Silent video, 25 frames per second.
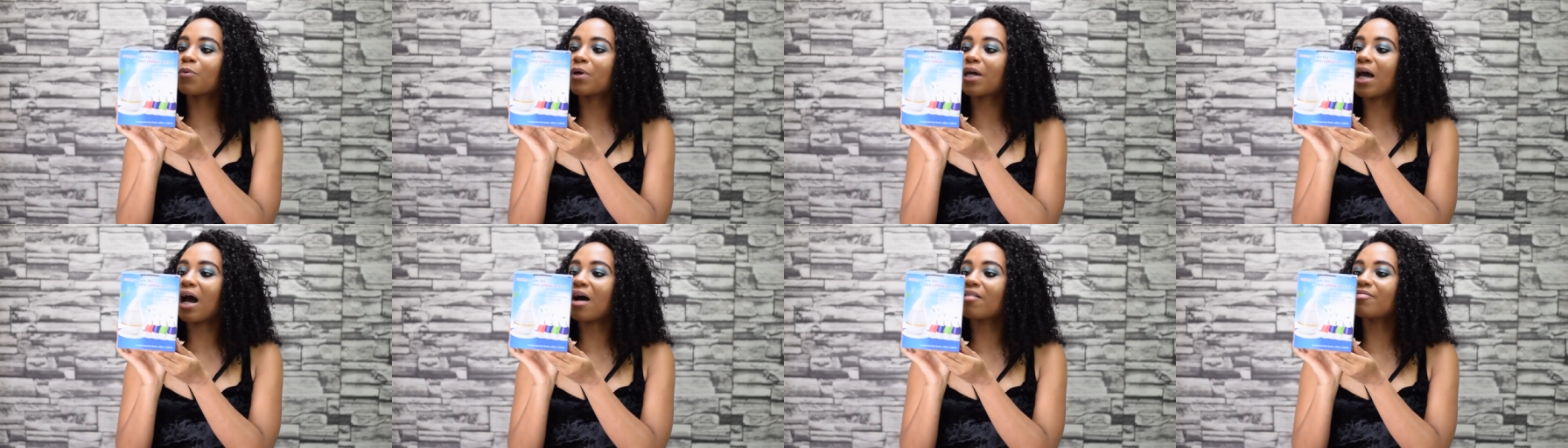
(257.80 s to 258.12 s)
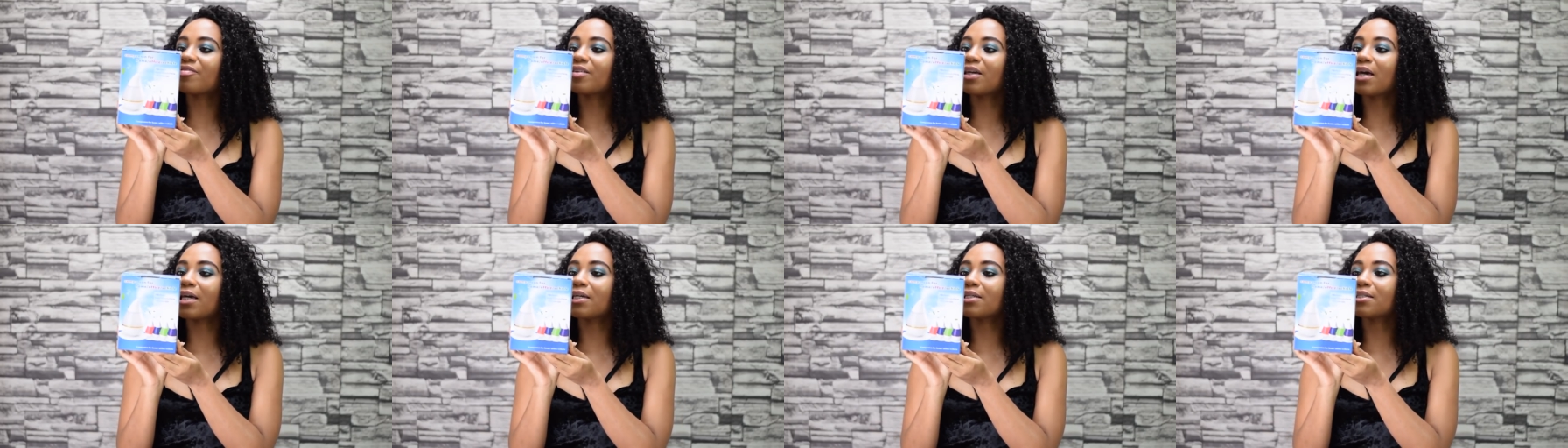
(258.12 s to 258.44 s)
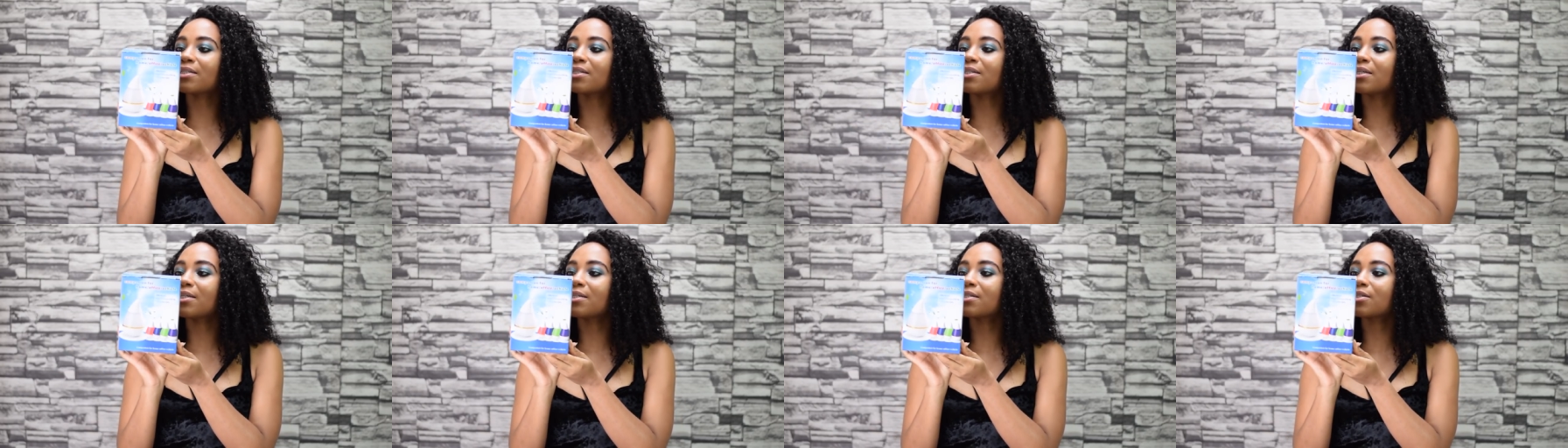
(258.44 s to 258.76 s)
we have here
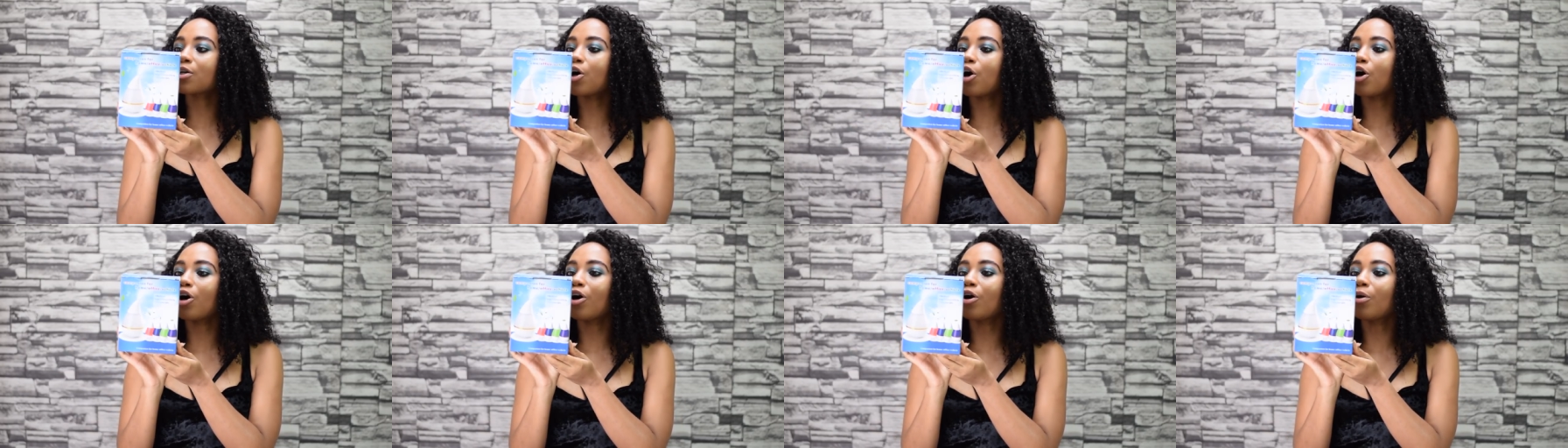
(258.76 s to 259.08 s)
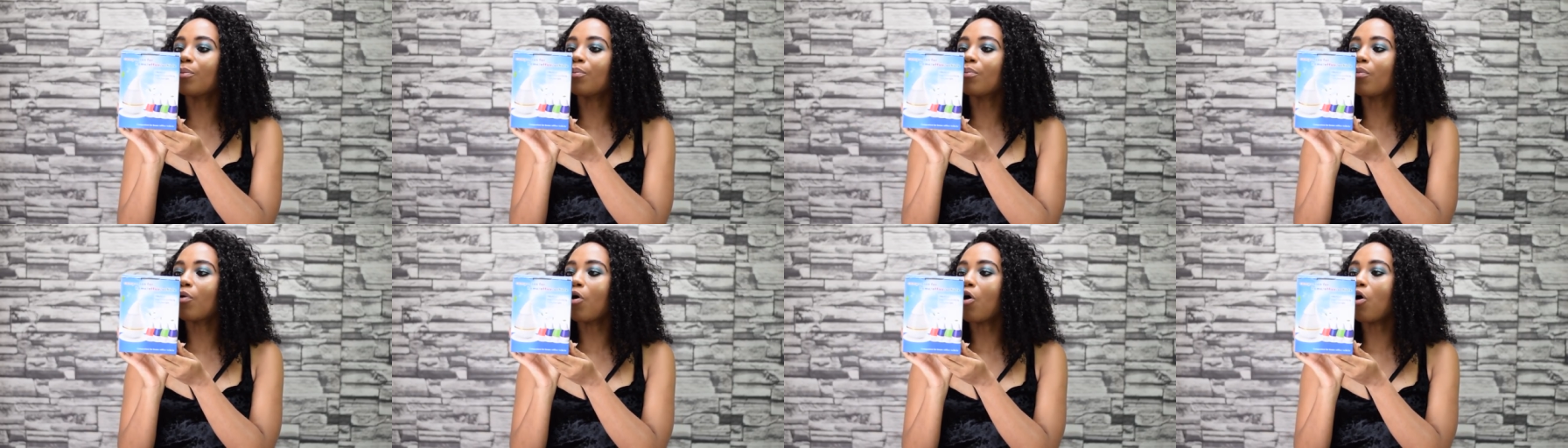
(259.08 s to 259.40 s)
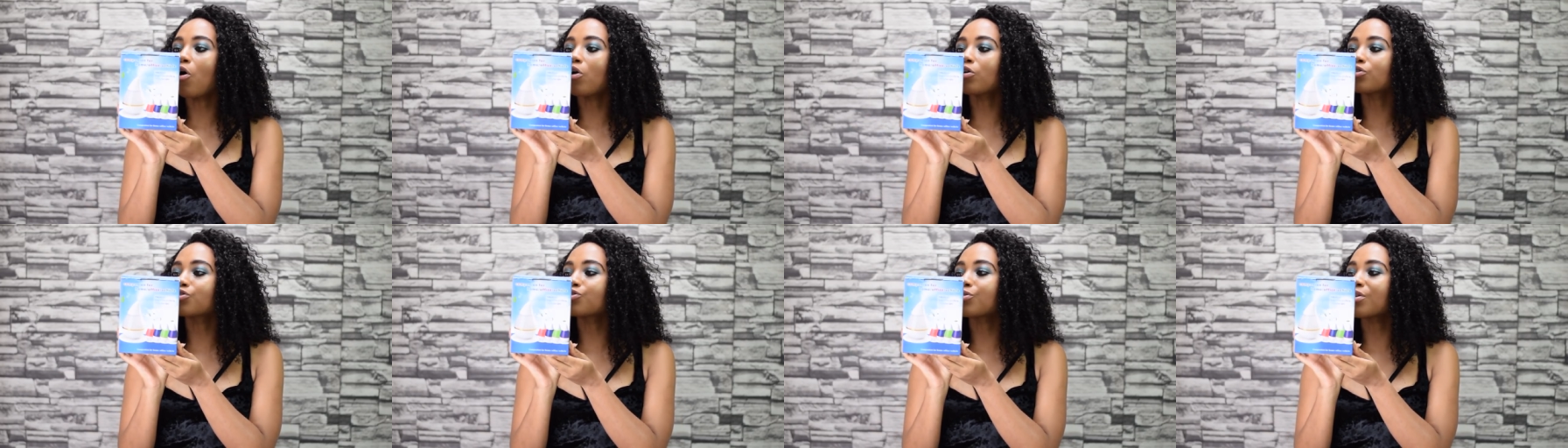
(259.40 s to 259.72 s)
is this um,
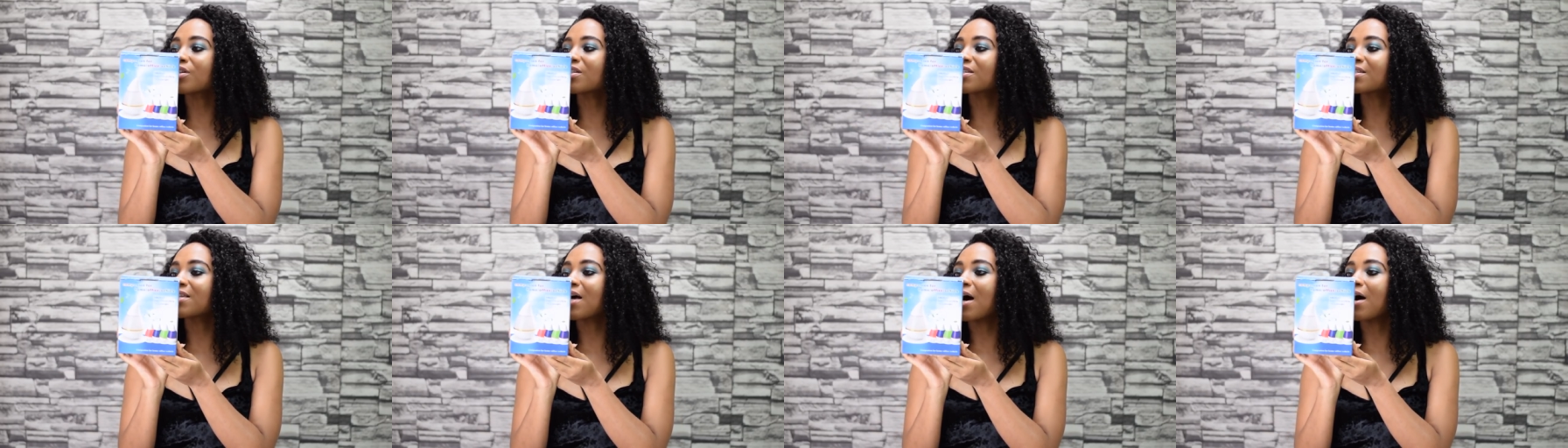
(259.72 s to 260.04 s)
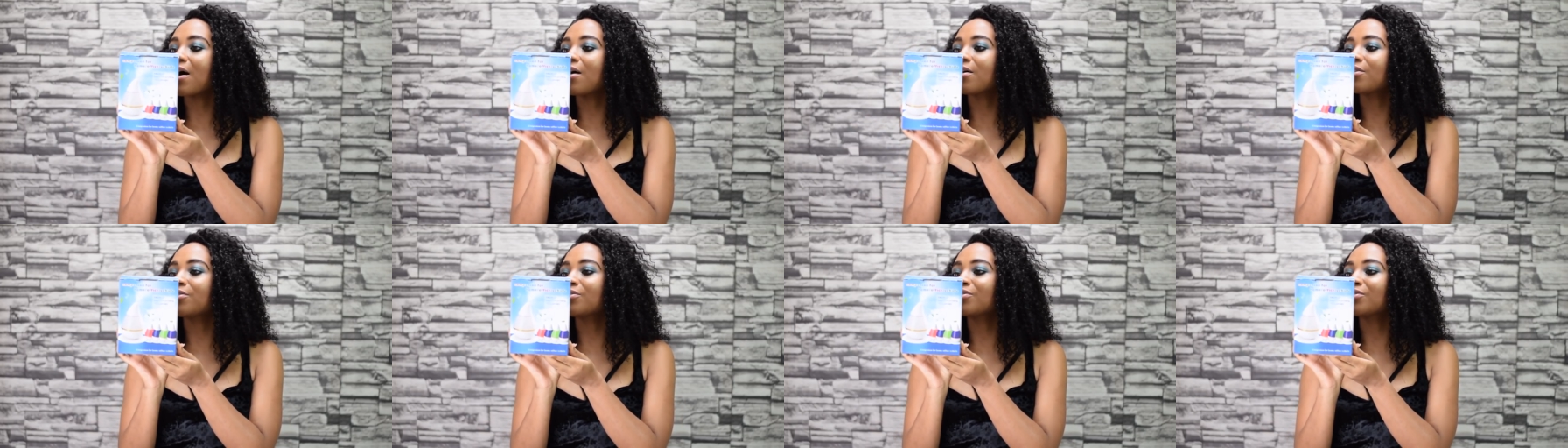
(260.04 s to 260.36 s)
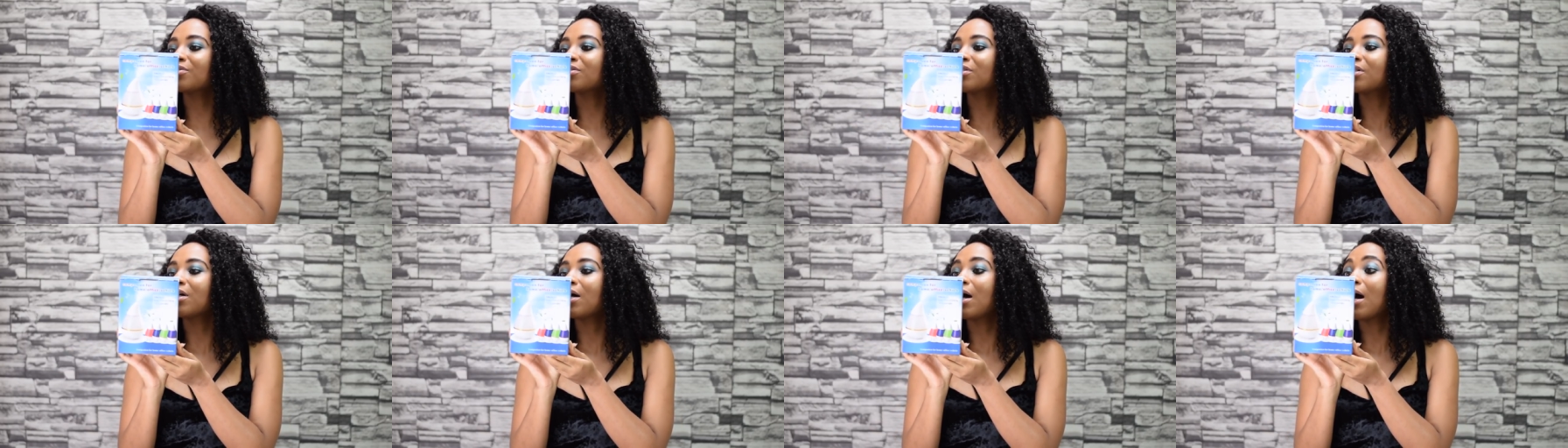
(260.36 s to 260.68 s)
ultrasound